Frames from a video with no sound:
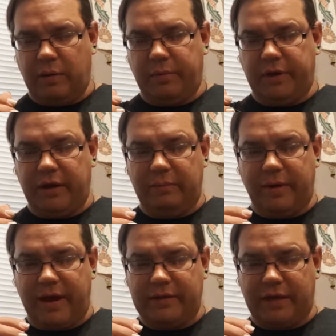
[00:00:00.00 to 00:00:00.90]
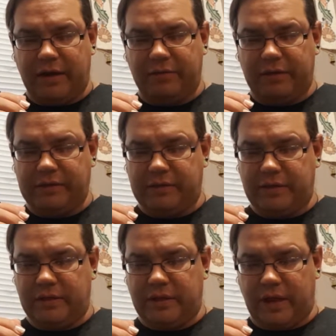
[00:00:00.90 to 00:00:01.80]
But getting back to how these
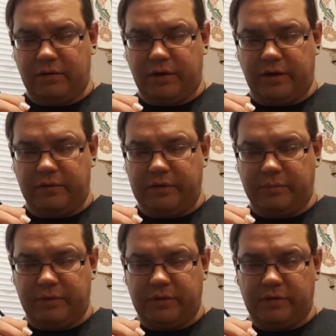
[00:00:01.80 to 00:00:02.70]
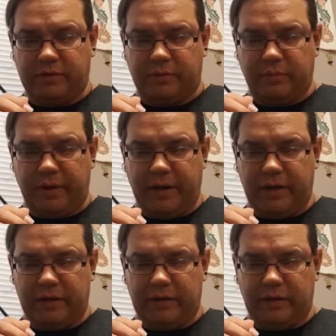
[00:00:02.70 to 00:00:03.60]
miniatures are
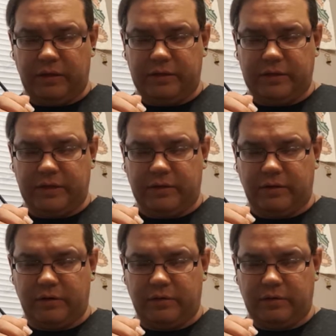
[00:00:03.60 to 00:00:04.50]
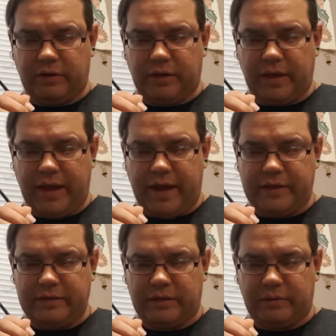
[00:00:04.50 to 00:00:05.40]
made, it looks like they're
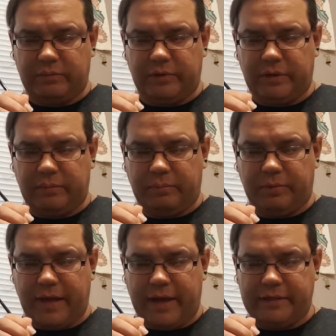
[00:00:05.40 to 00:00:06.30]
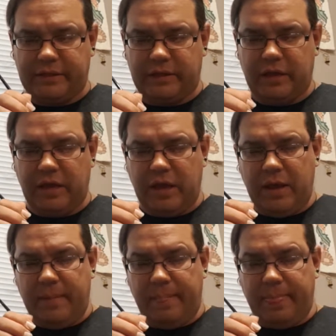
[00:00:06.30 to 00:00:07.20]
cast in a plastic,
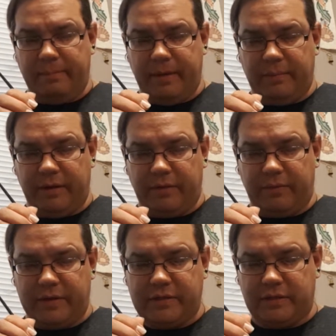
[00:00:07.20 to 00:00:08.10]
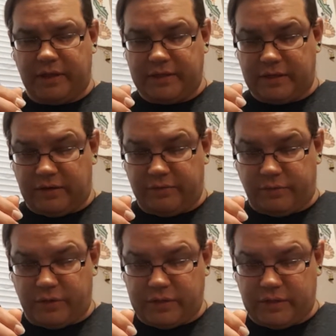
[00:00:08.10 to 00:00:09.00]
maybe a resin. Like I said,
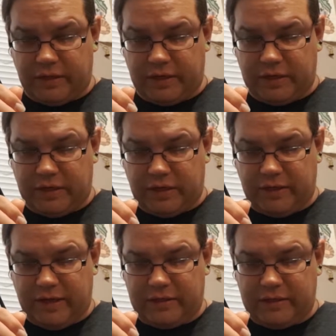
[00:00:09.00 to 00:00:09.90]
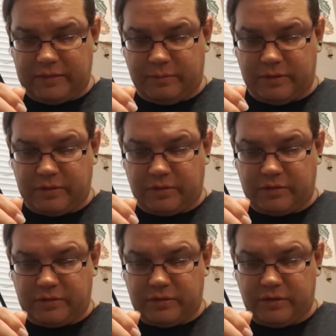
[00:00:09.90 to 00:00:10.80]
unfortunately, I did not get these miniatures